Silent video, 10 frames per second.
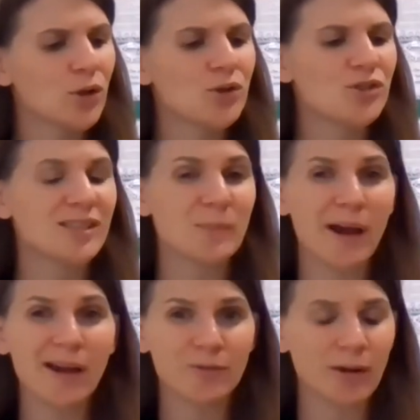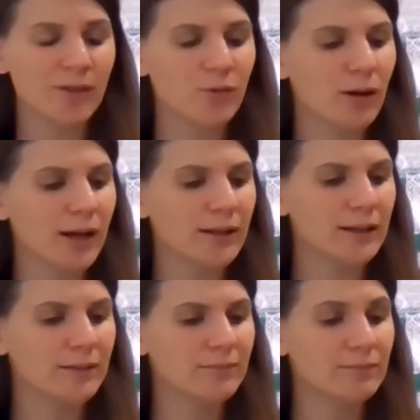She smiled rather
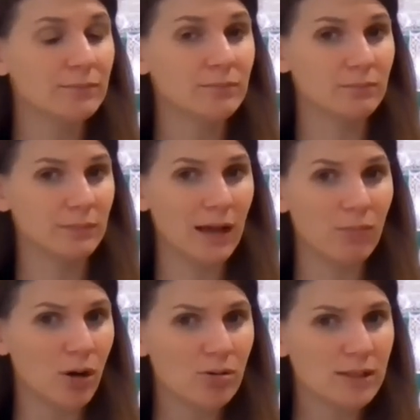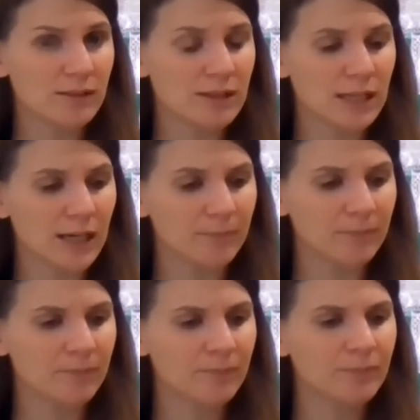wryly. Not most of the time.
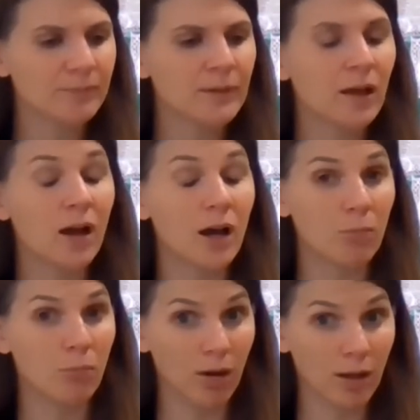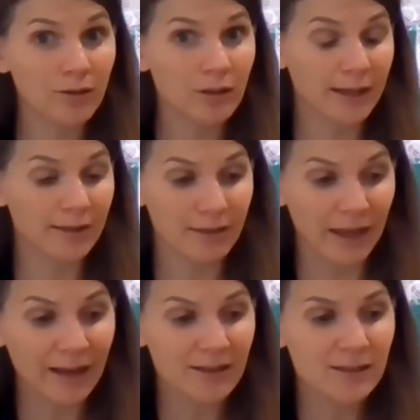A mother like
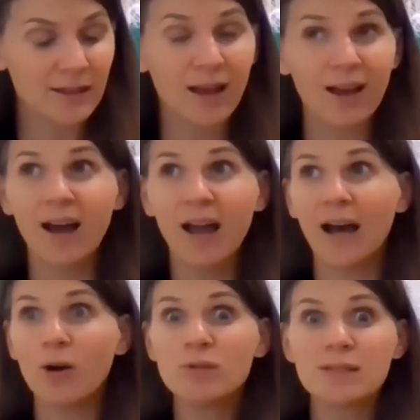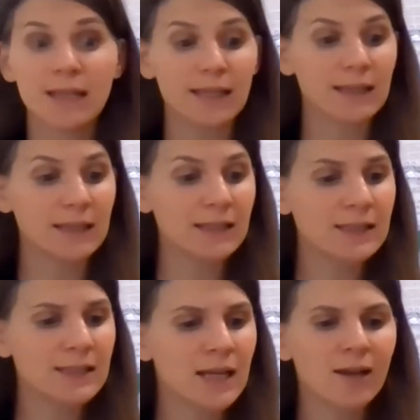that? A house like
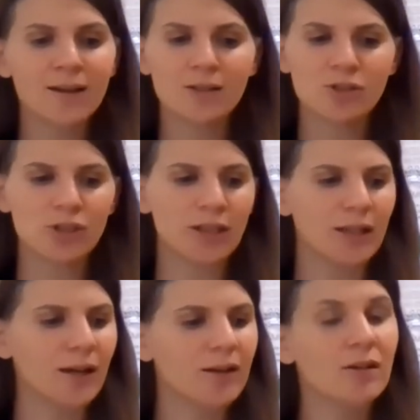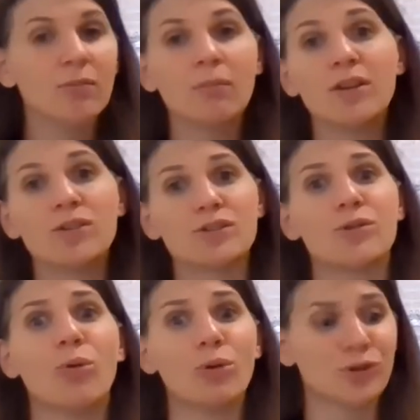this? Gee, your mother's
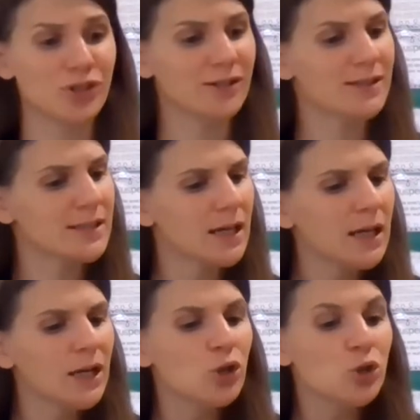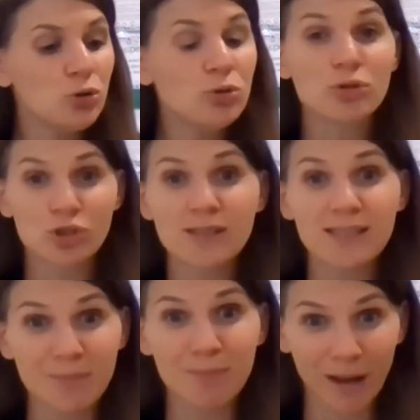gorgeous. You should
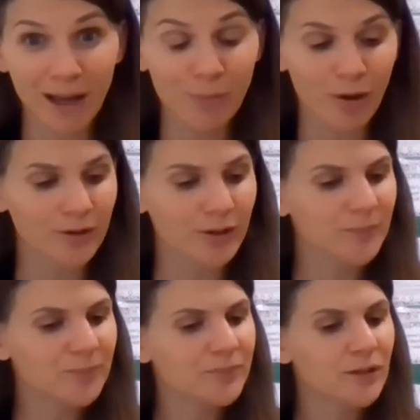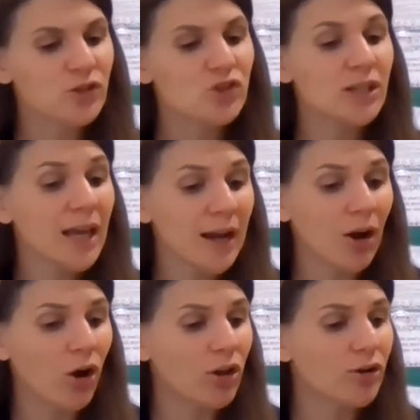see my mother. She had
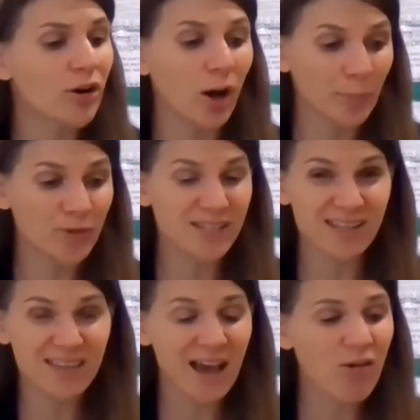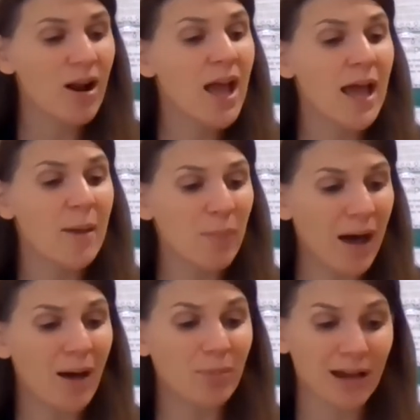all her upper teeth out, and
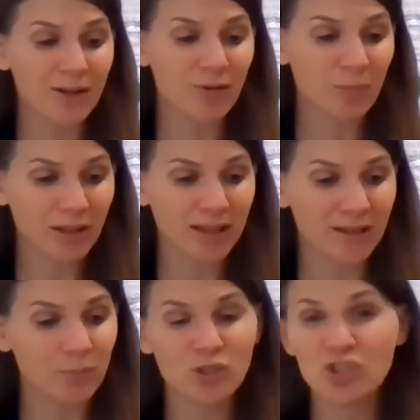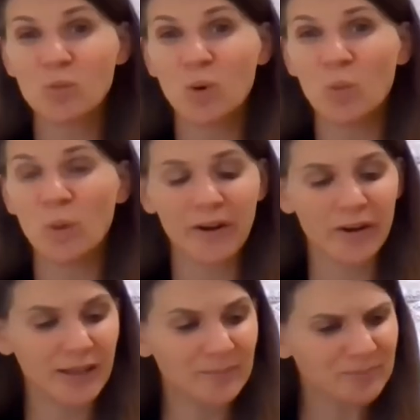Pop got her a plate, but she won't wear
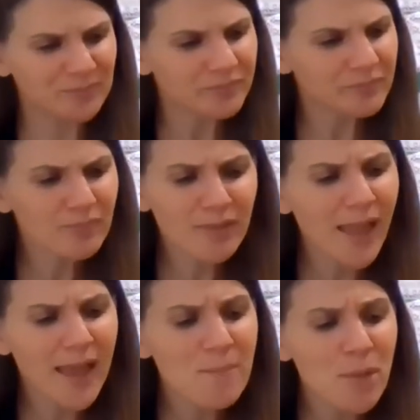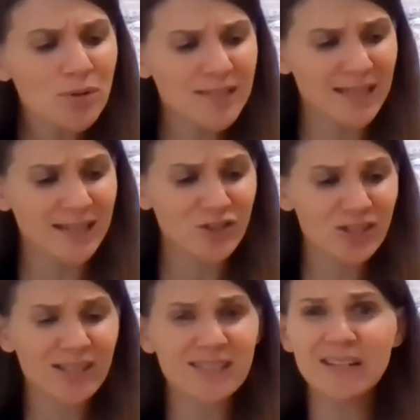it. And most days, she
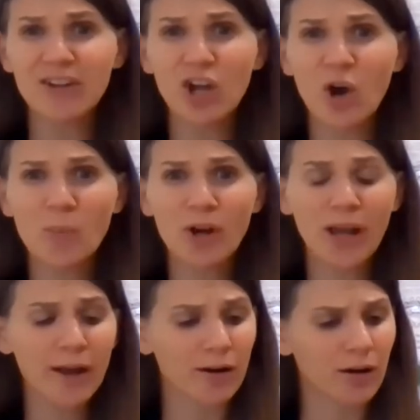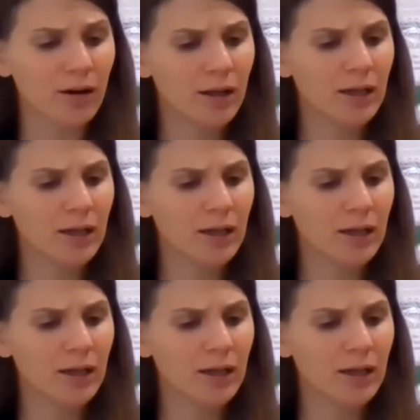doesn't even comb her hair.